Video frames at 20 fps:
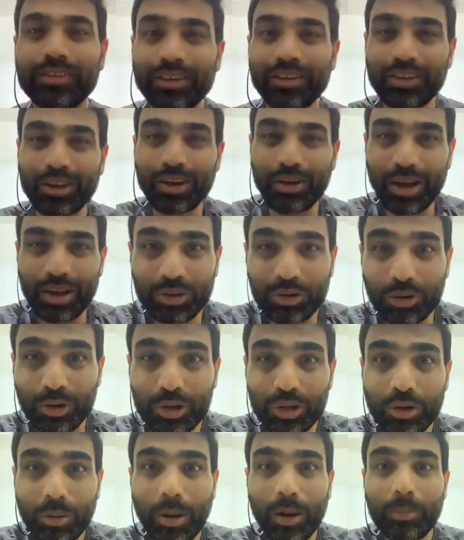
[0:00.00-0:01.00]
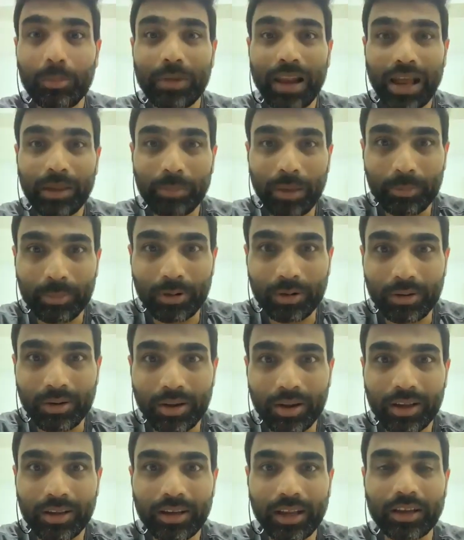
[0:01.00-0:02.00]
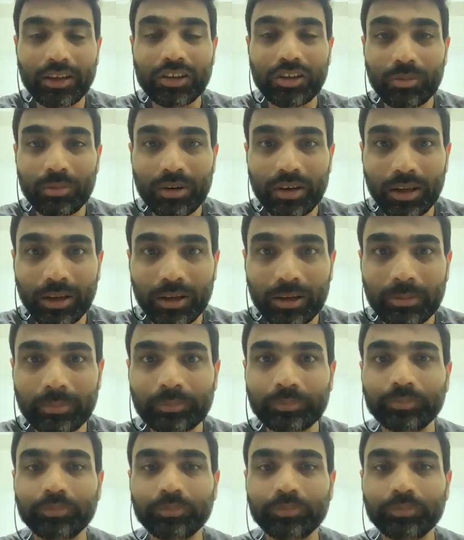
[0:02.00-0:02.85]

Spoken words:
Just now I told you about black pepper, right? And turmeric.